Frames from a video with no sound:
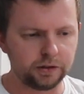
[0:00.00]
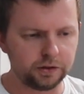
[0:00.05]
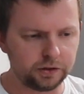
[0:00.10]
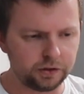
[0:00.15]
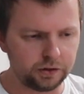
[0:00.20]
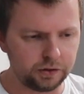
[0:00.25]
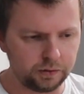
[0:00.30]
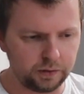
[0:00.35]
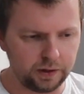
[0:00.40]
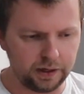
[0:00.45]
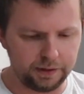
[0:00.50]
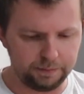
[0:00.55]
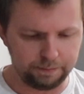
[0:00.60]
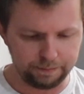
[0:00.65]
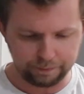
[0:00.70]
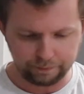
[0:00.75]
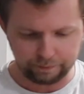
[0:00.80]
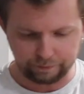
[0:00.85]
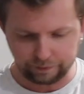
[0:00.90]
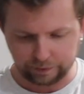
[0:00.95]
to
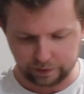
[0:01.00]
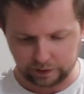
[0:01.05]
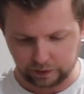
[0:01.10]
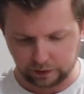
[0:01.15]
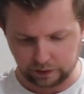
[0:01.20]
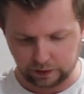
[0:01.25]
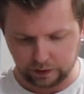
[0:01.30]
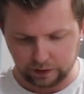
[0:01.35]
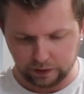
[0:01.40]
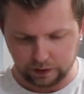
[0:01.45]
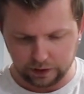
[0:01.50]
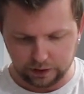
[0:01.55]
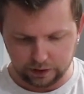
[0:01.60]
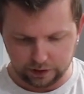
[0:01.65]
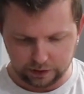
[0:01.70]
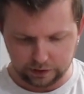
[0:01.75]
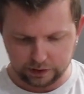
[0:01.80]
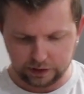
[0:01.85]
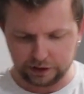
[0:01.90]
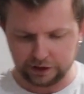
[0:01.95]

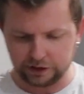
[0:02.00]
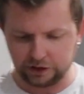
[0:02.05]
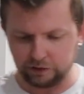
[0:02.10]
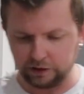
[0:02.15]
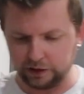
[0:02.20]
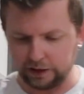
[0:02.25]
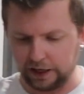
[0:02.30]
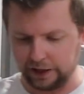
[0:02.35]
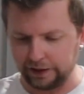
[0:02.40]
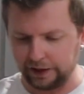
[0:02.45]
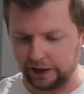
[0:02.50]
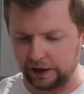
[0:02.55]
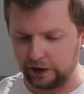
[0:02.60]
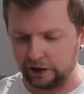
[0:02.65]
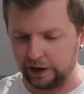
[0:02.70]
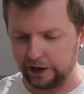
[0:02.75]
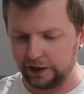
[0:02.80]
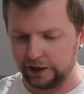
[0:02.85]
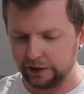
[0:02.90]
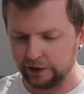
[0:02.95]
just do it like that,
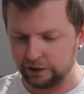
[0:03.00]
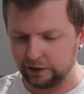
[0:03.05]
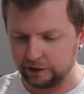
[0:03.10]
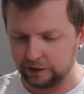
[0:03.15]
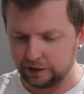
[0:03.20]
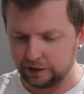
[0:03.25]
I reckon.